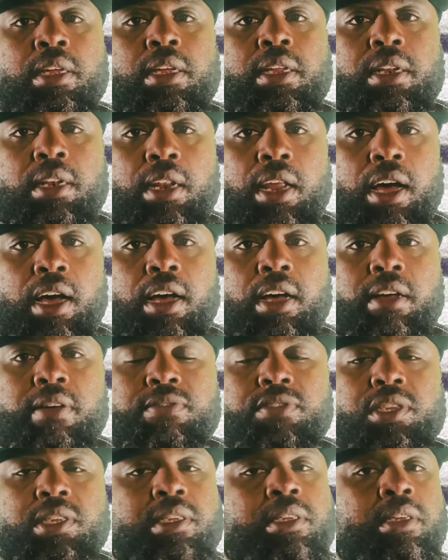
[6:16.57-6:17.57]

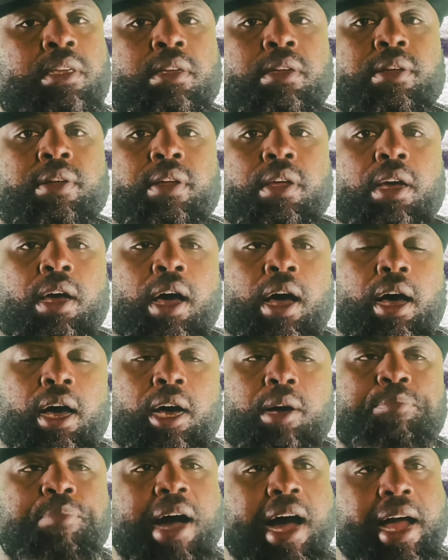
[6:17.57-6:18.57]
Loves,
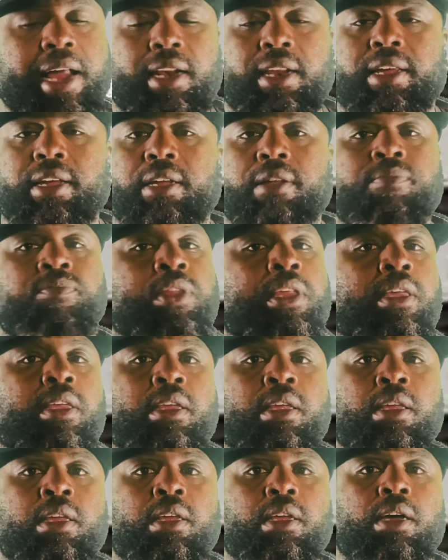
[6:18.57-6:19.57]
uh, Pilot,
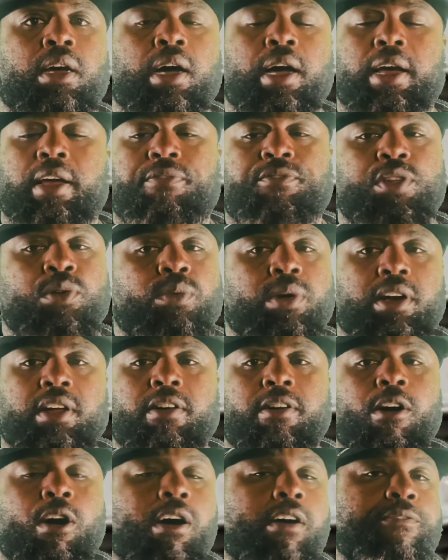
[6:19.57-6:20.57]
uh, if you want to
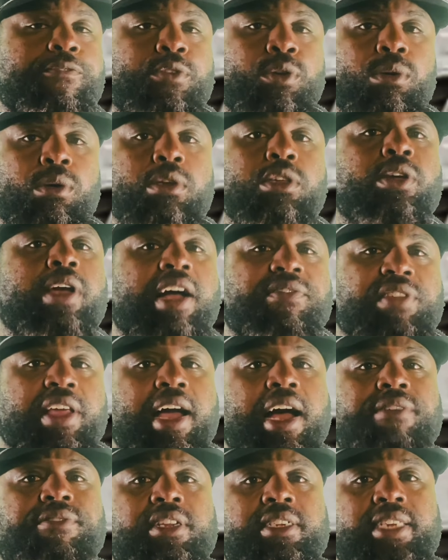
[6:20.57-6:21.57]
haul fuel, you have to
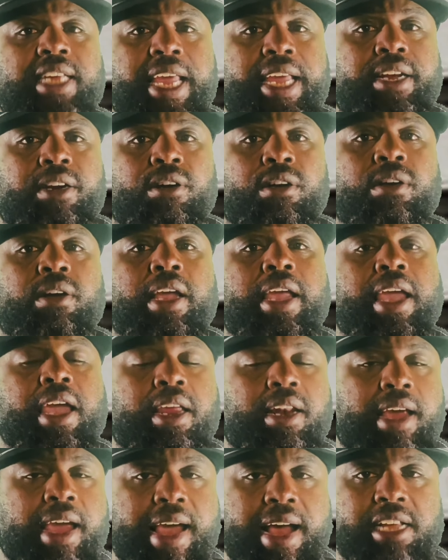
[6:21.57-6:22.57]
have a tanker
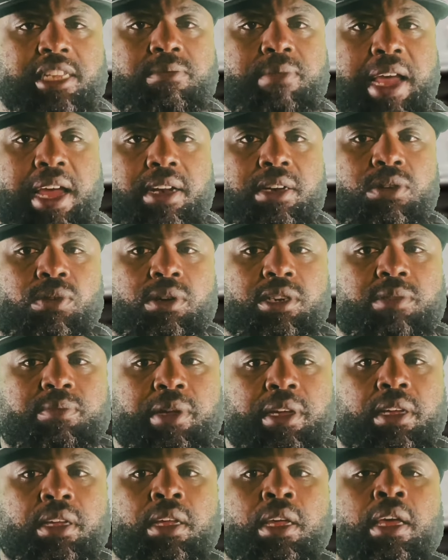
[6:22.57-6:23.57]
and a hazmat
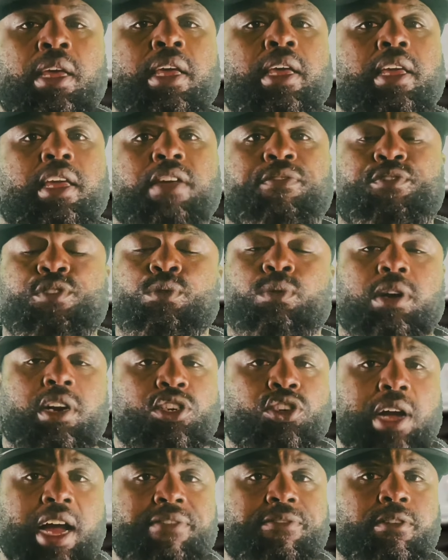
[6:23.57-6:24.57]
endorsement. If you want to
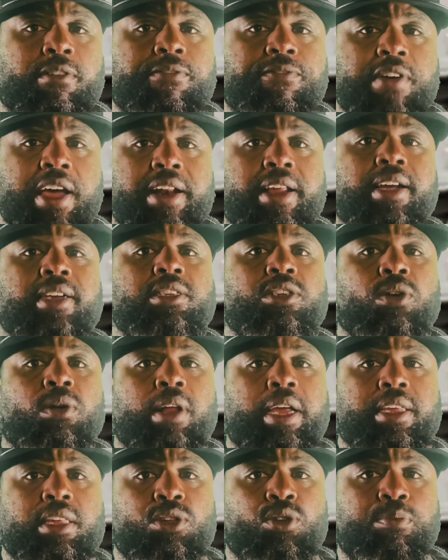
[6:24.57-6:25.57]
drive for FedEx or
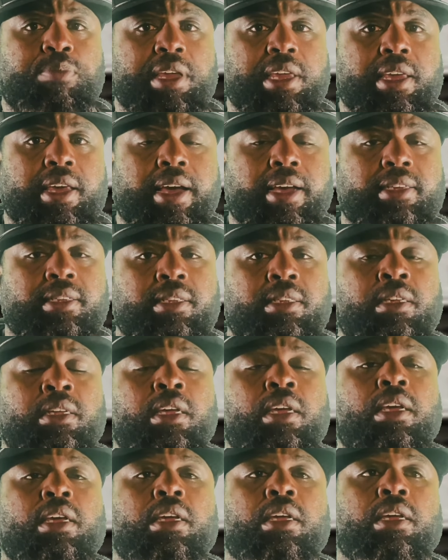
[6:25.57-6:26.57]
like UPS
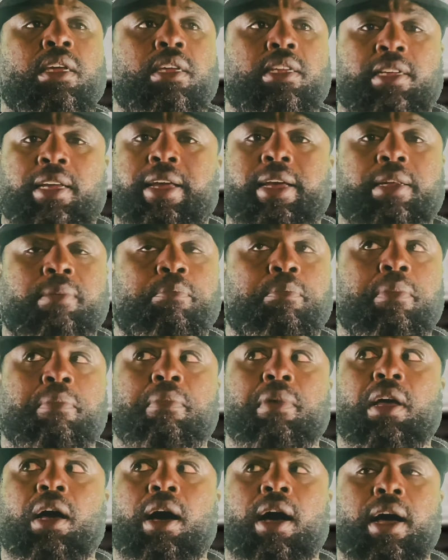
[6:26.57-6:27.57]
and
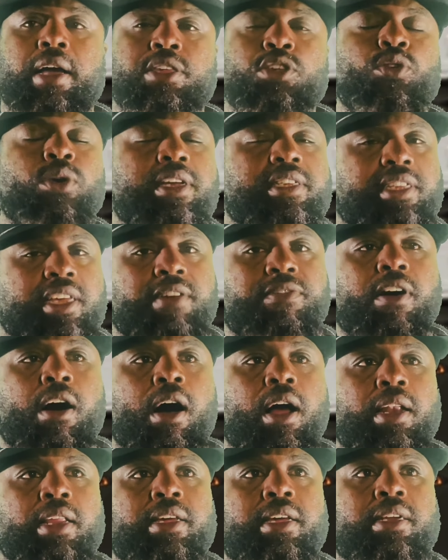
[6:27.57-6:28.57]
uh, USF
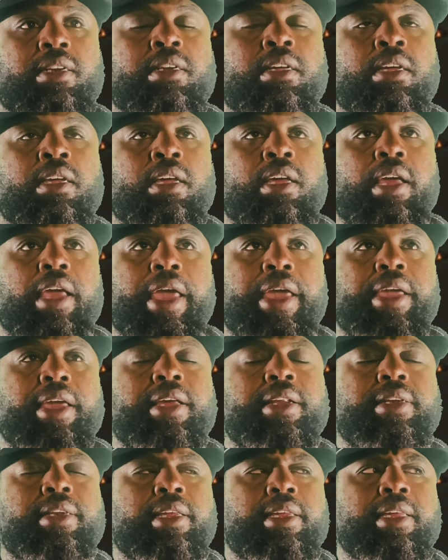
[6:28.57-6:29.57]
Holland,
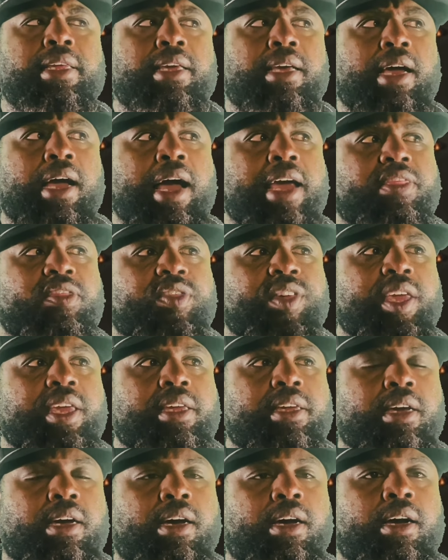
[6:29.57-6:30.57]
and I
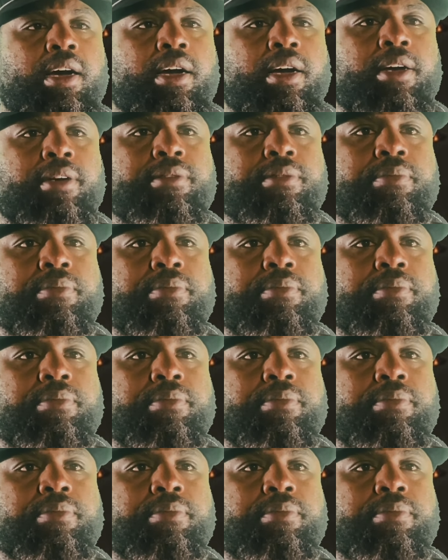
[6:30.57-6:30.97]
think uh,